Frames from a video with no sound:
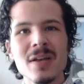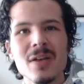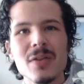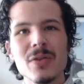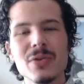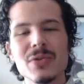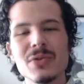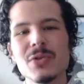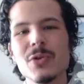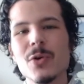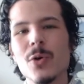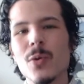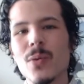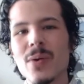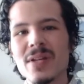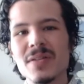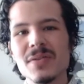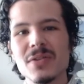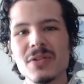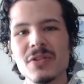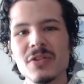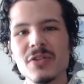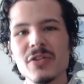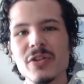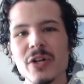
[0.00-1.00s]
There's no way
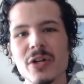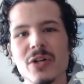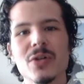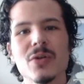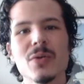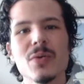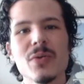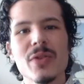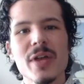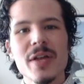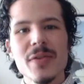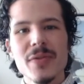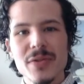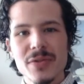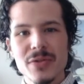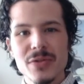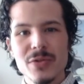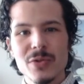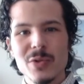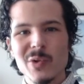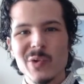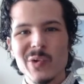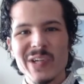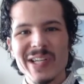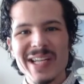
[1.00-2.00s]
to know that the
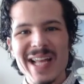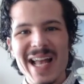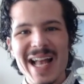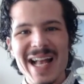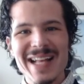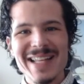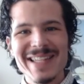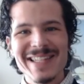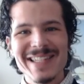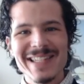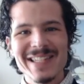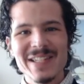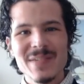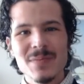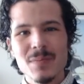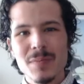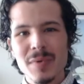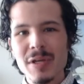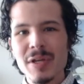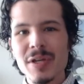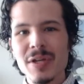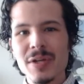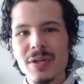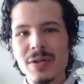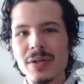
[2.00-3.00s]
story hasn't
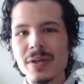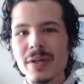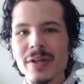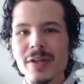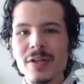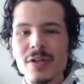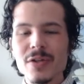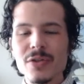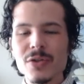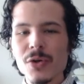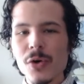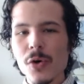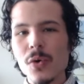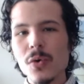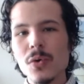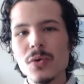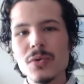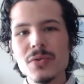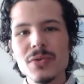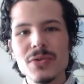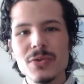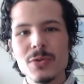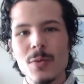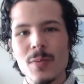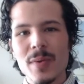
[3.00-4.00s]
been
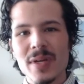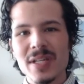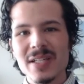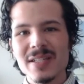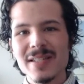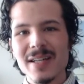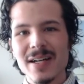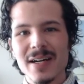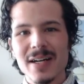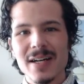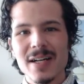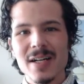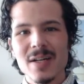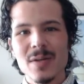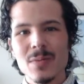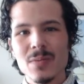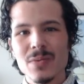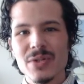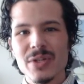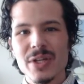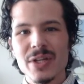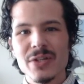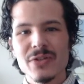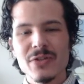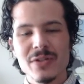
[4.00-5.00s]
told so many
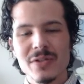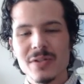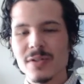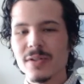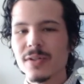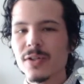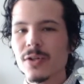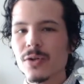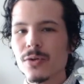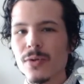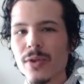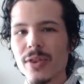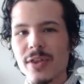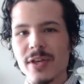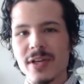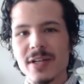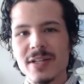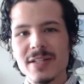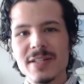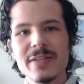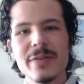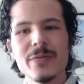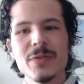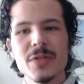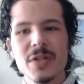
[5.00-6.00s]
times that just little
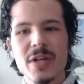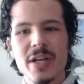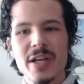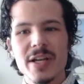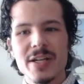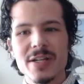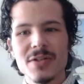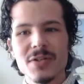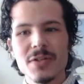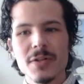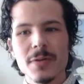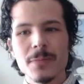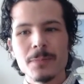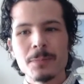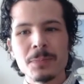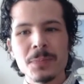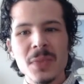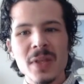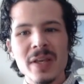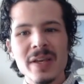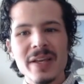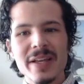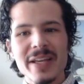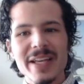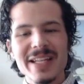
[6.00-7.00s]
things have changed.
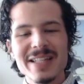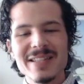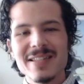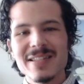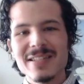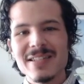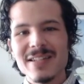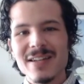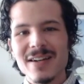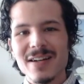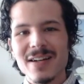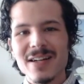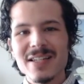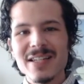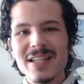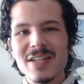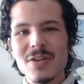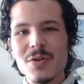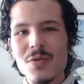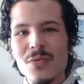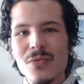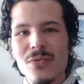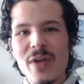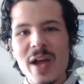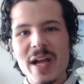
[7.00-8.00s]
It's not an
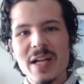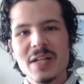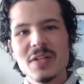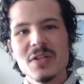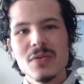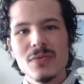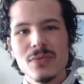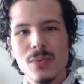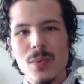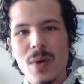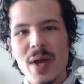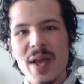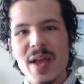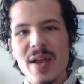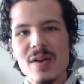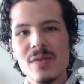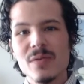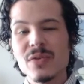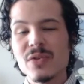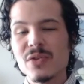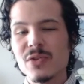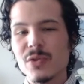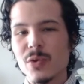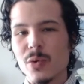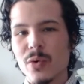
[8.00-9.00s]
effective way
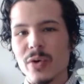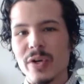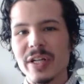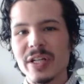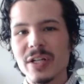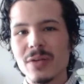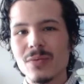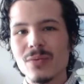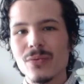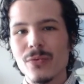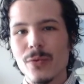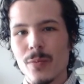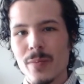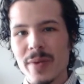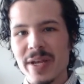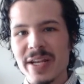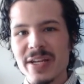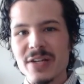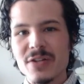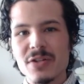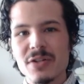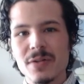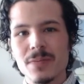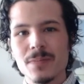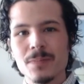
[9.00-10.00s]
of storing
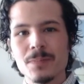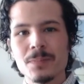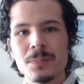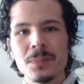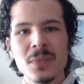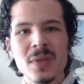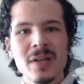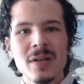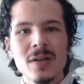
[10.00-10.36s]
information.